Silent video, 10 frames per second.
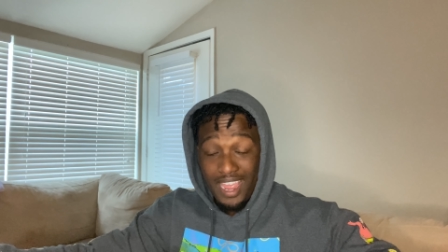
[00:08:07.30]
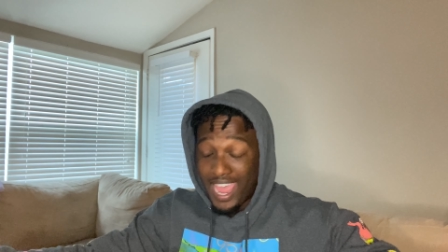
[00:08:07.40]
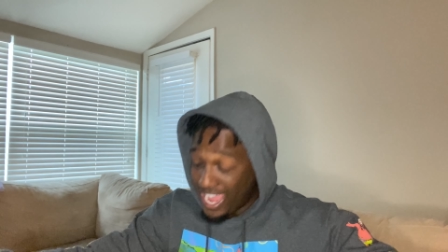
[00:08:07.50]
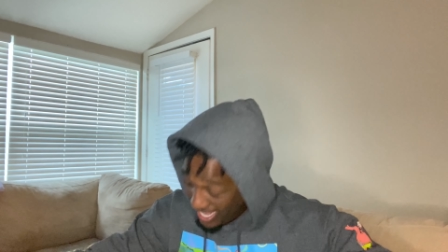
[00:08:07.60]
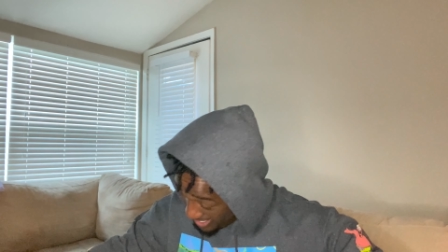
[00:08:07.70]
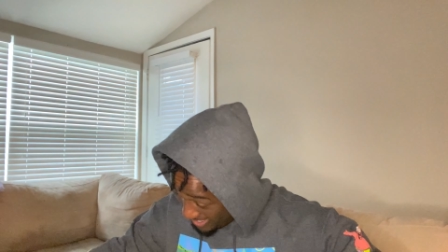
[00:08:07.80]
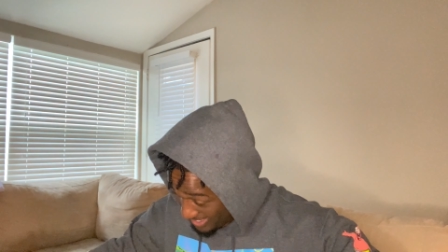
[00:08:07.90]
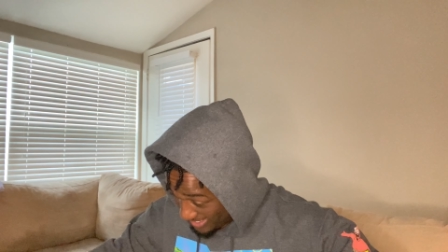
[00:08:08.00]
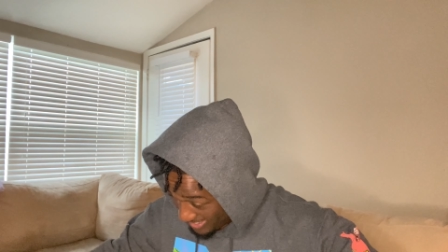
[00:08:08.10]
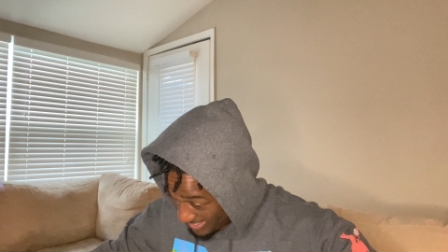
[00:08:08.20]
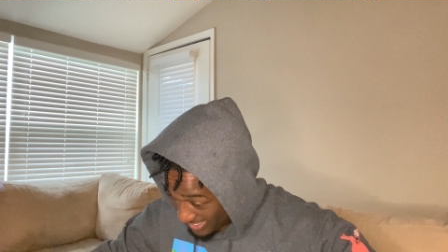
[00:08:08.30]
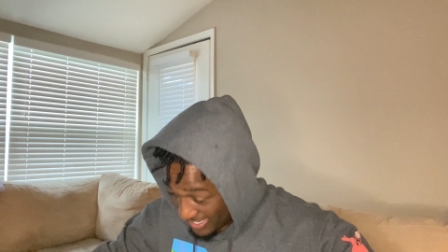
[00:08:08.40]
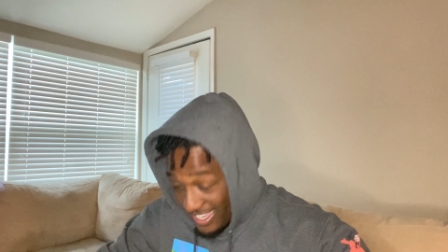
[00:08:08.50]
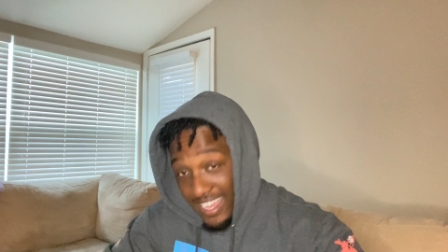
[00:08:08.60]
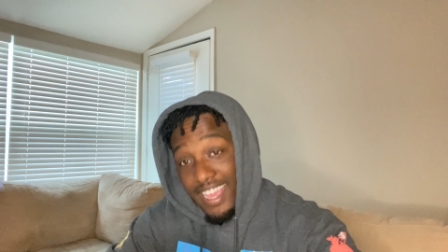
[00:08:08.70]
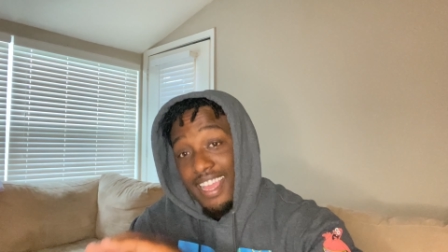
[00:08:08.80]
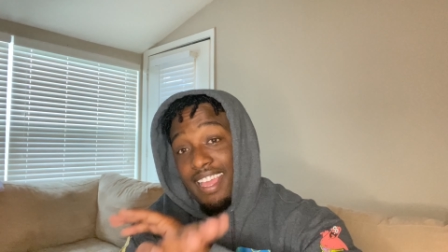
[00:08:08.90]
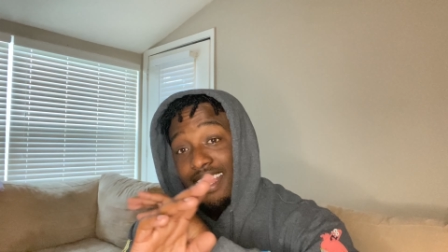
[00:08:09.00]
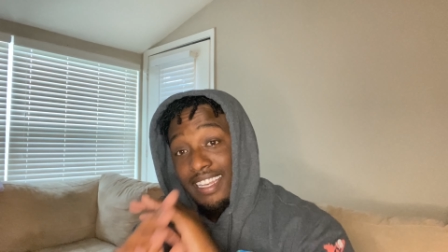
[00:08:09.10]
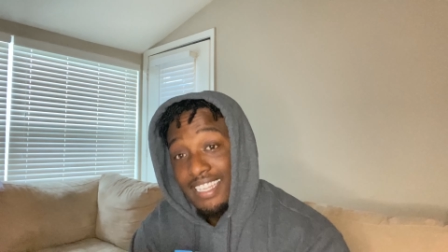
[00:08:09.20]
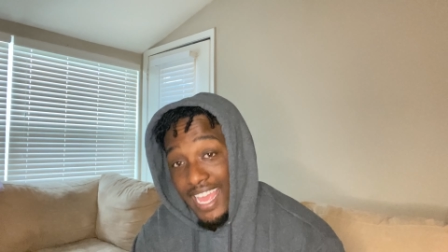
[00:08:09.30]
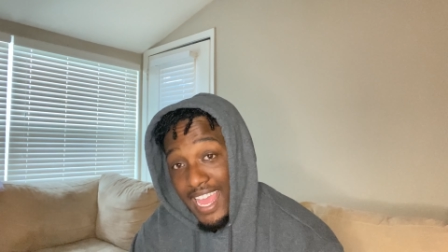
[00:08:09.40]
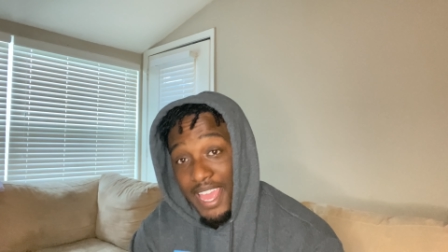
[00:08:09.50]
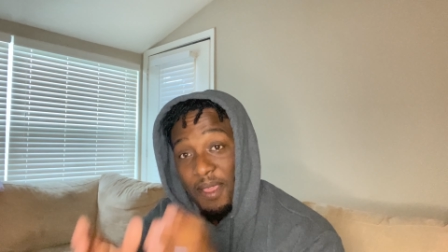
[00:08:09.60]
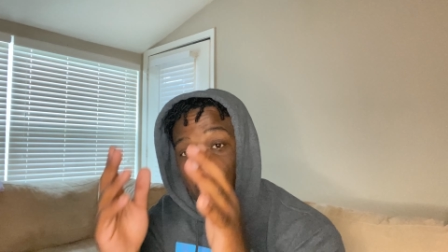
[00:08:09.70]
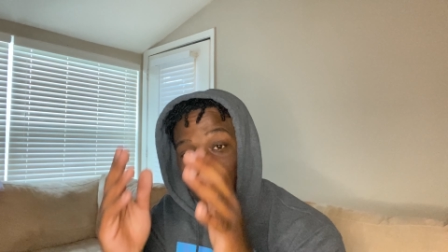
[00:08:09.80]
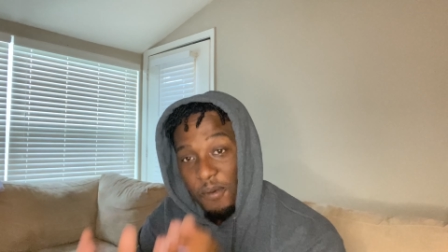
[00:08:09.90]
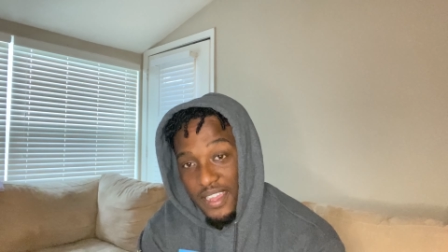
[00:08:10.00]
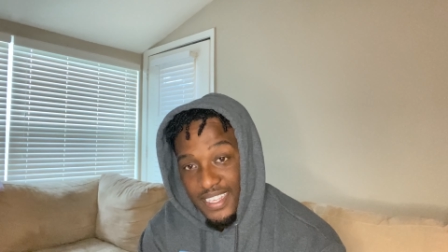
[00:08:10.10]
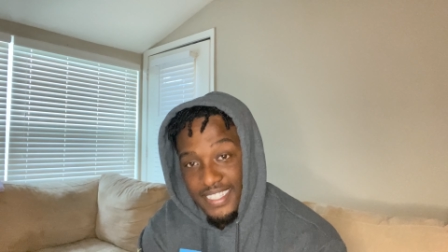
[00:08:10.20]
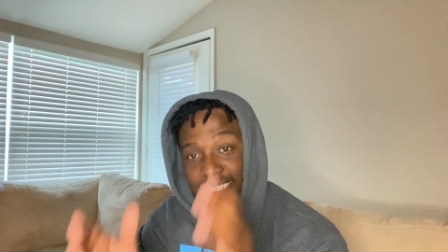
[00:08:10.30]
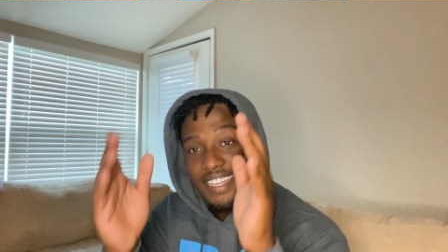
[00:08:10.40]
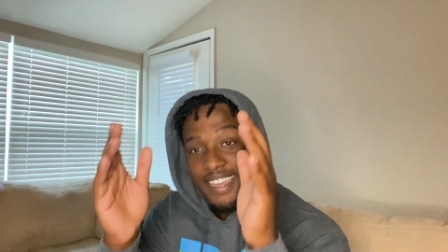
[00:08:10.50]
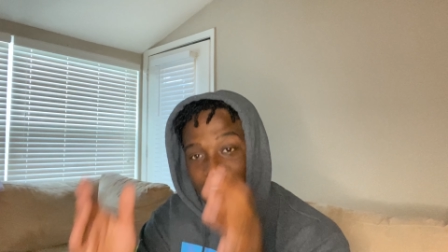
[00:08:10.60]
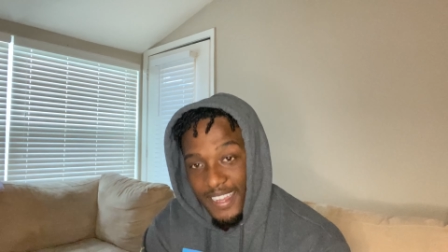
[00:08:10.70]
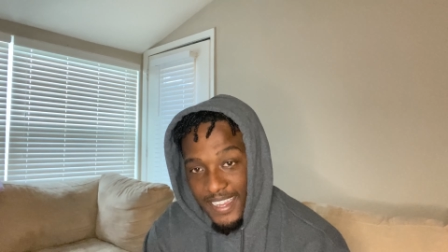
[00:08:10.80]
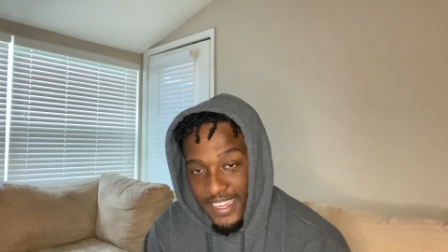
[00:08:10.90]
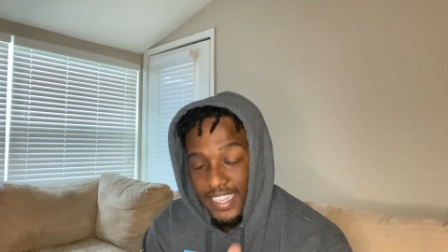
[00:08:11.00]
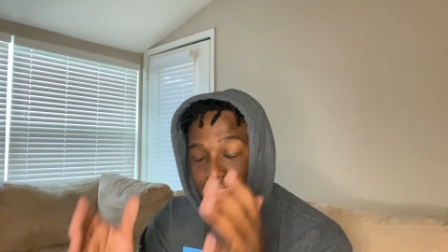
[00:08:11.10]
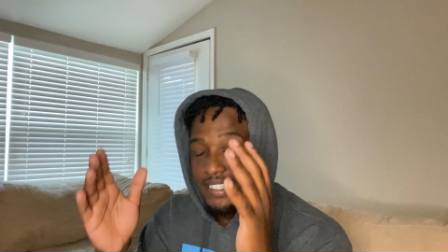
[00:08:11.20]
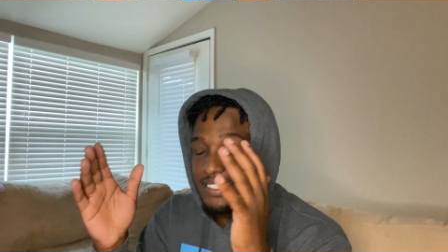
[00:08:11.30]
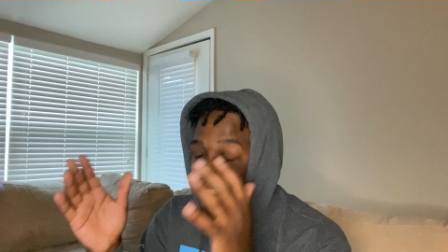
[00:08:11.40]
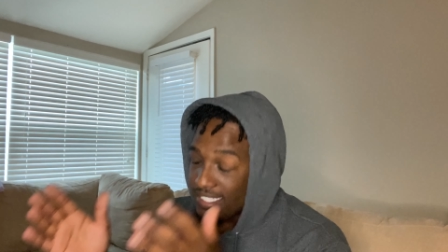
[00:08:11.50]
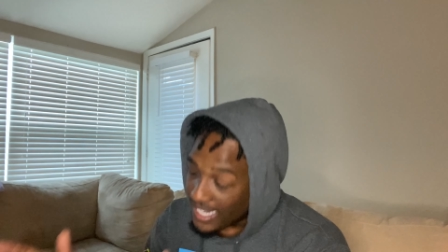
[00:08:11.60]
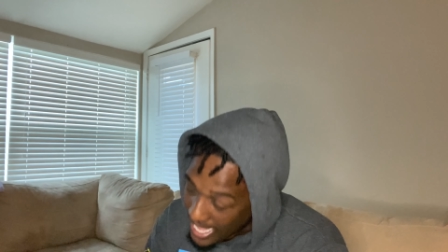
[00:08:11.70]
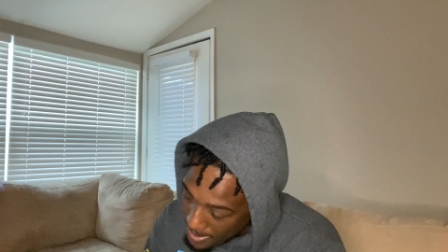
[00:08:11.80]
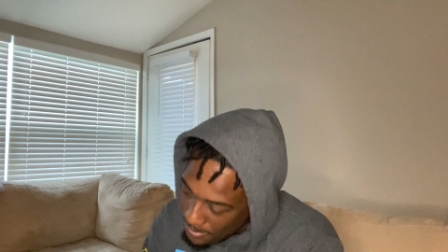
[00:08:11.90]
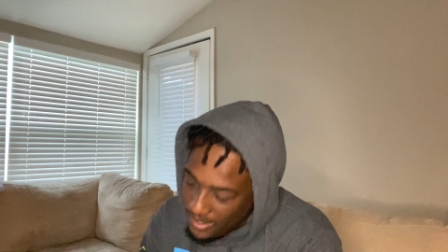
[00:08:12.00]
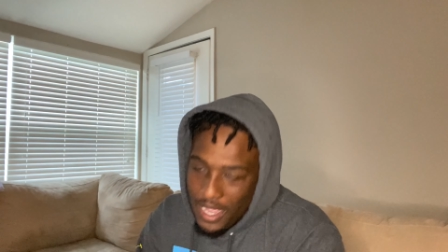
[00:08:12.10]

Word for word: I... Hey, that was a slapper.